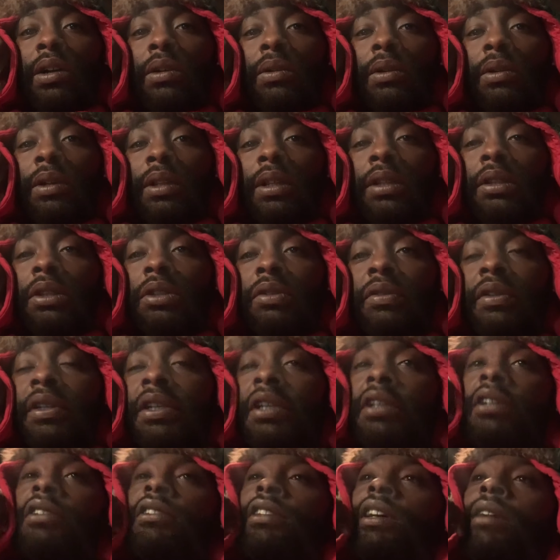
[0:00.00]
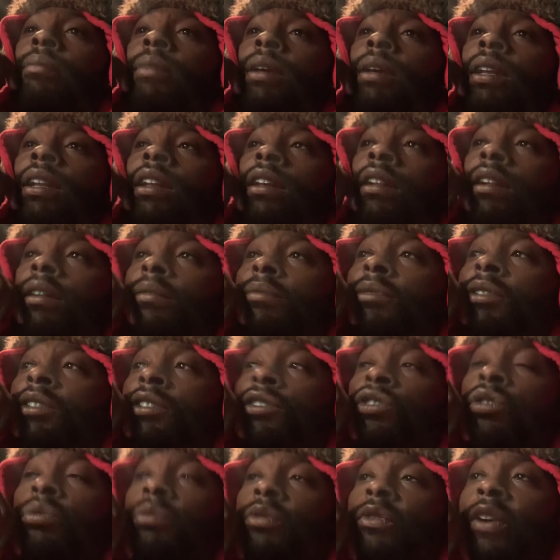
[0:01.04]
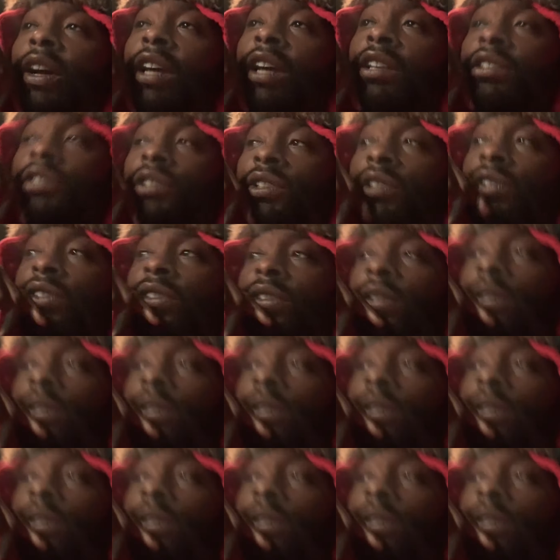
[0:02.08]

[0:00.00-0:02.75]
Within three years, I made it up to supervisors.